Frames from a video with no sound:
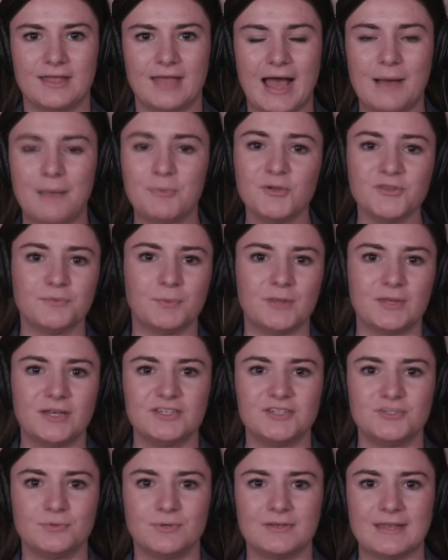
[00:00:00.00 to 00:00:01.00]
Apple's
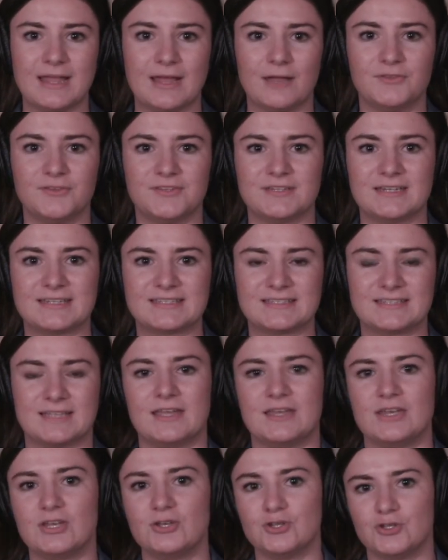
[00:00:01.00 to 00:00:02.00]
planning to announce an
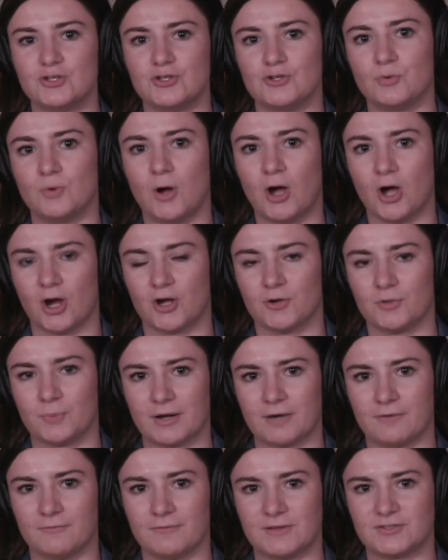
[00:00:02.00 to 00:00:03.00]
exciting new
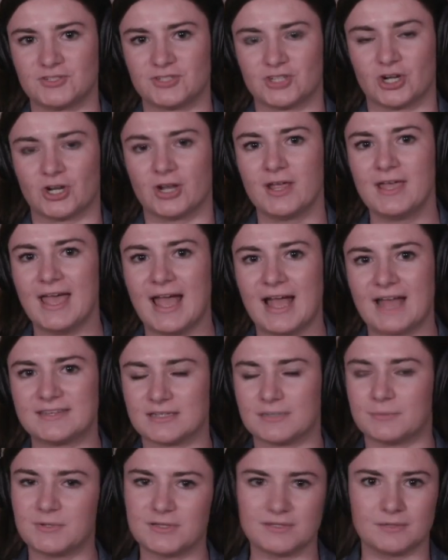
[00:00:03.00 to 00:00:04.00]
hardware feature at
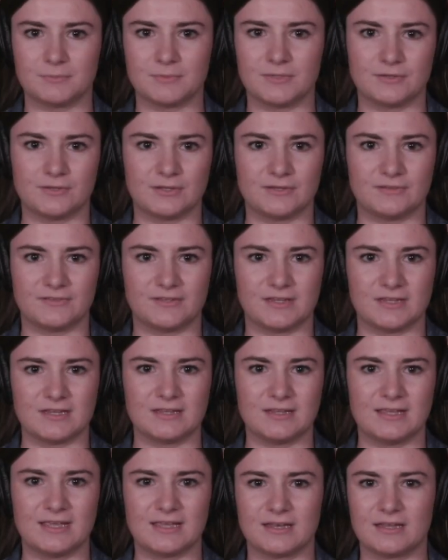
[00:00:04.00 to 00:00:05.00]

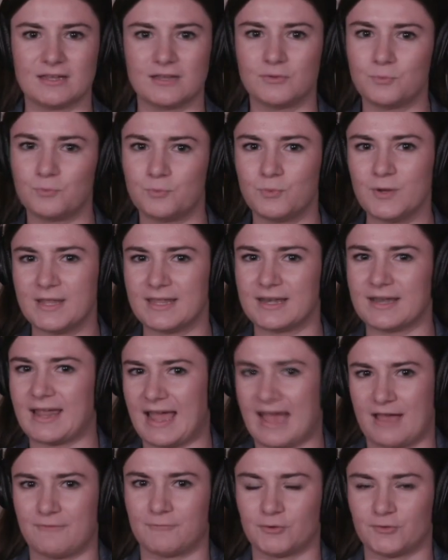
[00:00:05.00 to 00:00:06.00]
WWDC in a week and a
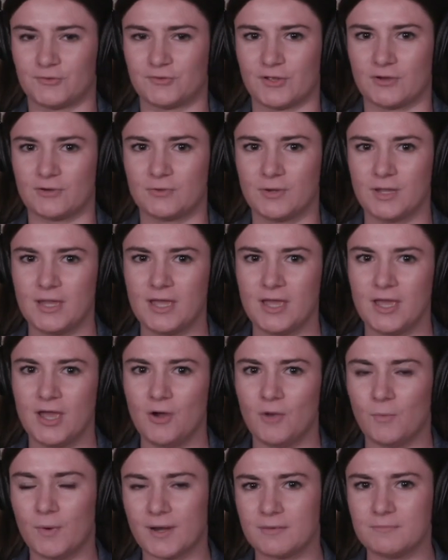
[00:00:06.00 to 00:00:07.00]
half or so.
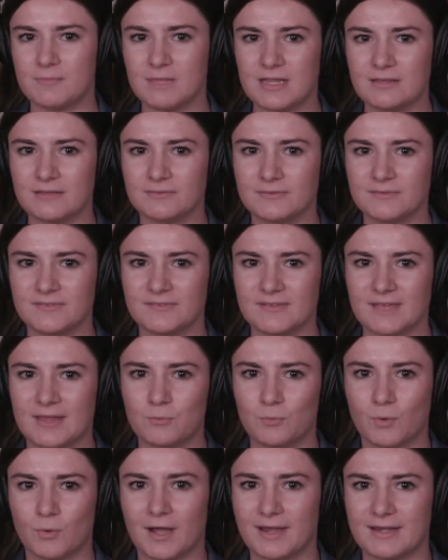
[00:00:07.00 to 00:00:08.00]
What it means
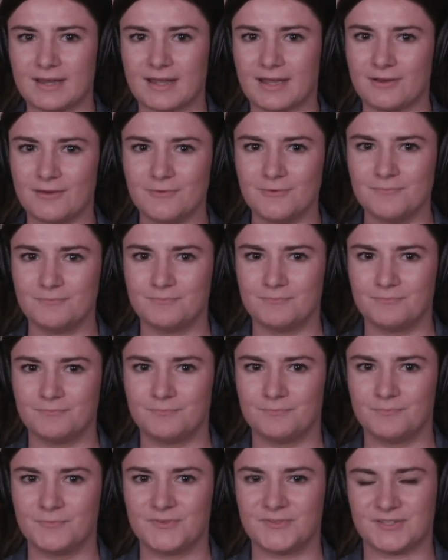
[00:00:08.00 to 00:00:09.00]
and why now?
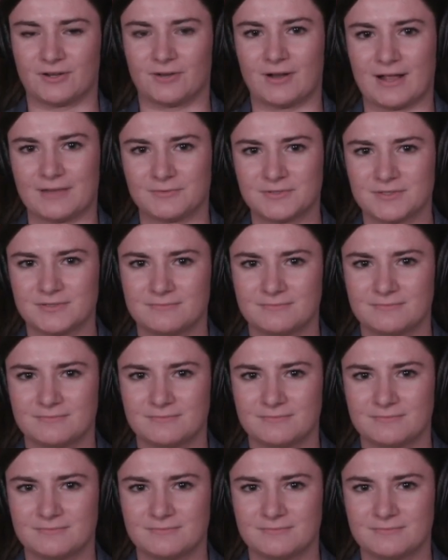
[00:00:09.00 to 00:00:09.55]
Stick around.